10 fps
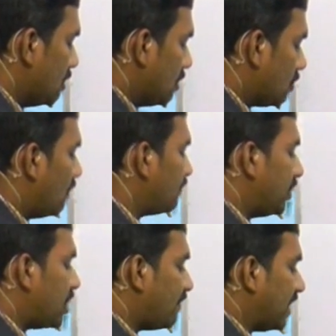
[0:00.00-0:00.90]

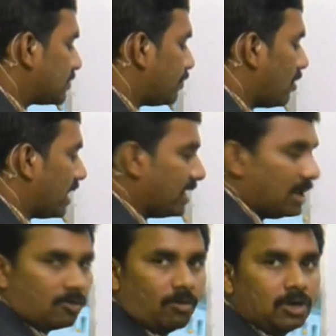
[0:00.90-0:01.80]
Coefficient of x power n
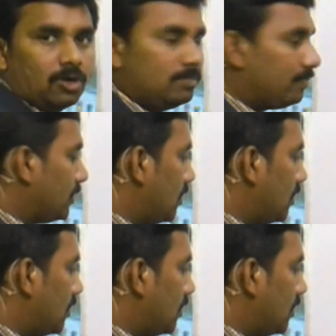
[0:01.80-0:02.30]
equal to,